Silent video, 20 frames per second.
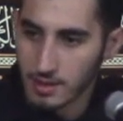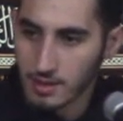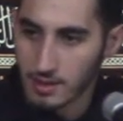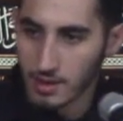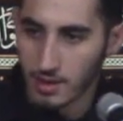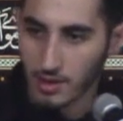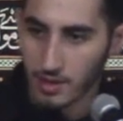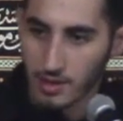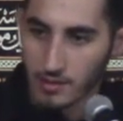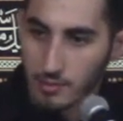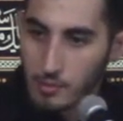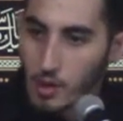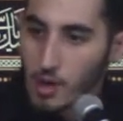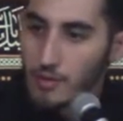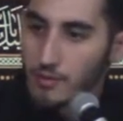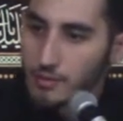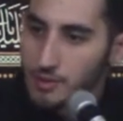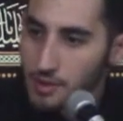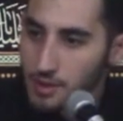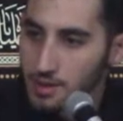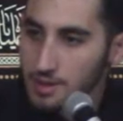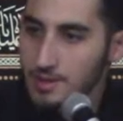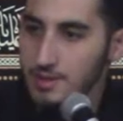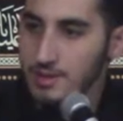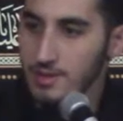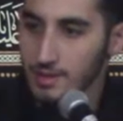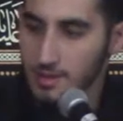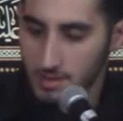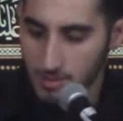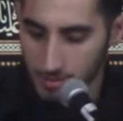you know, give him
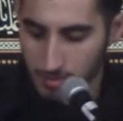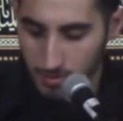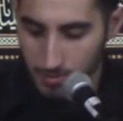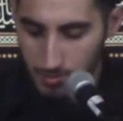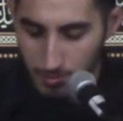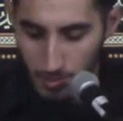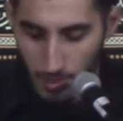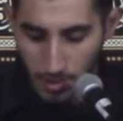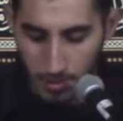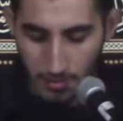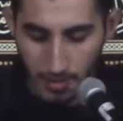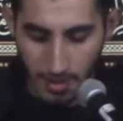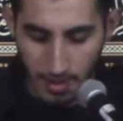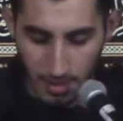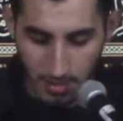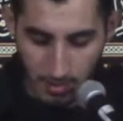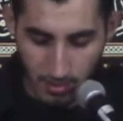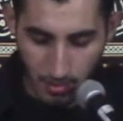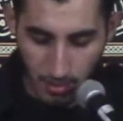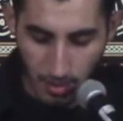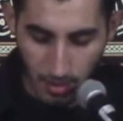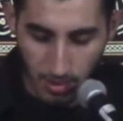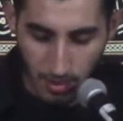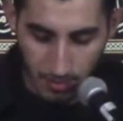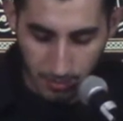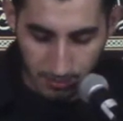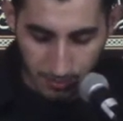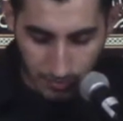confidence and motivate him and whatnot.